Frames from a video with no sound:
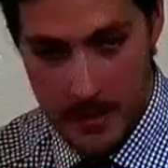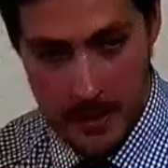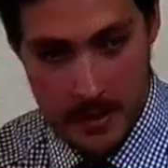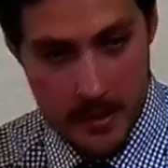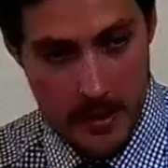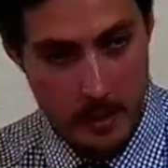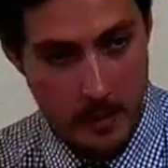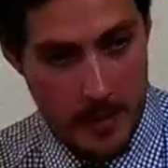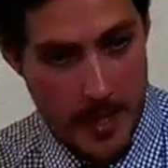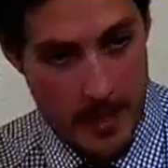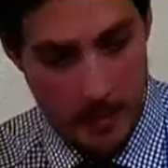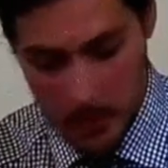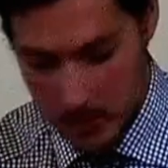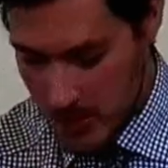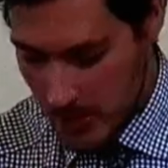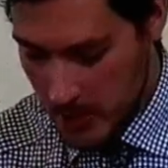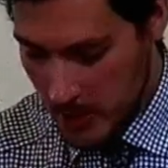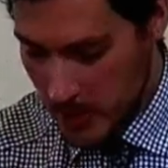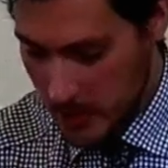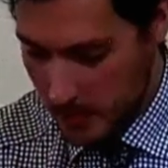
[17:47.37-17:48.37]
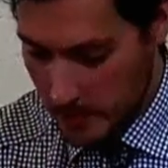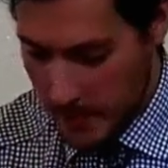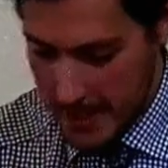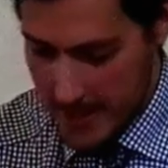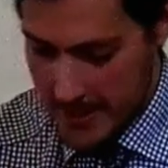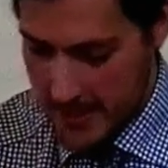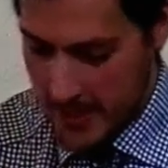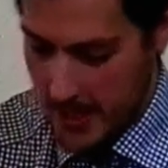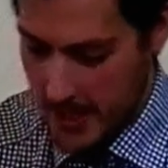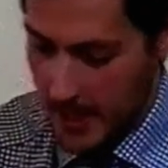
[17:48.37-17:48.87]
The people to whom
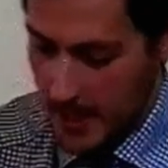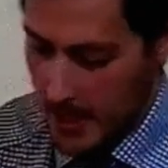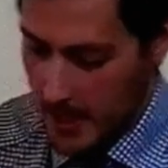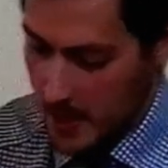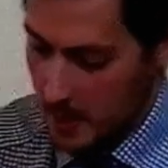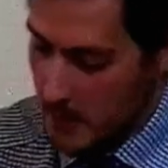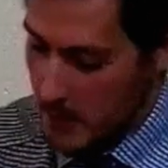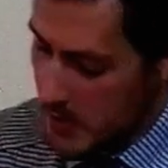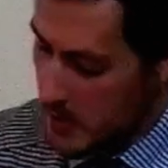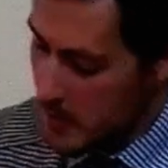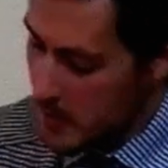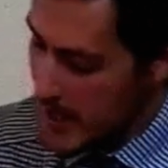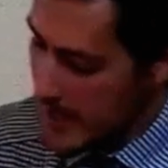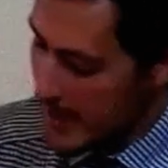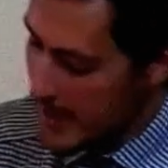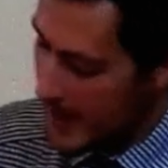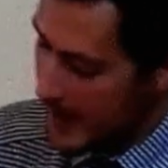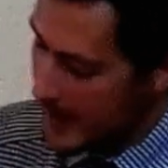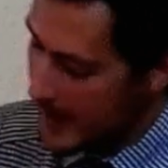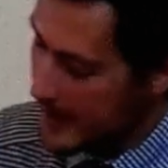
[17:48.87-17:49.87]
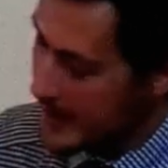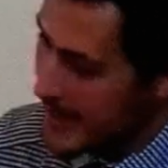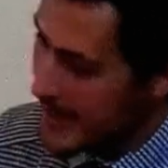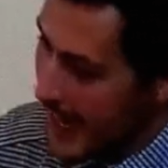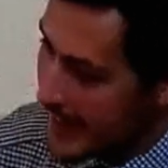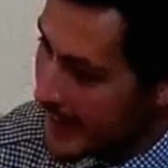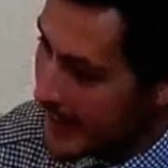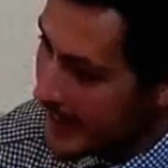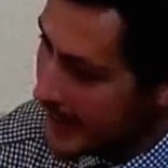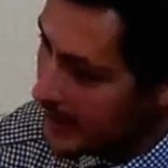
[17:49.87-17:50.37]
Peter was speaking
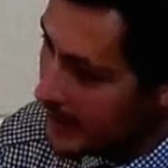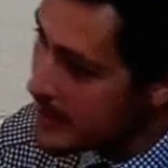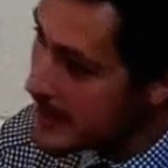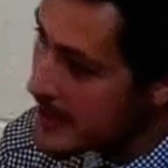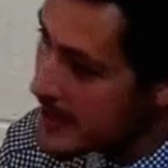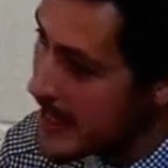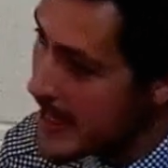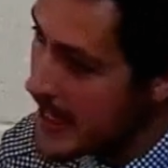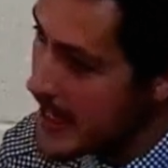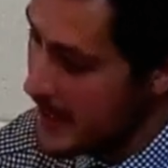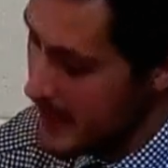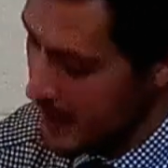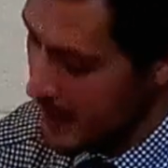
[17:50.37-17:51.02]
stand guilty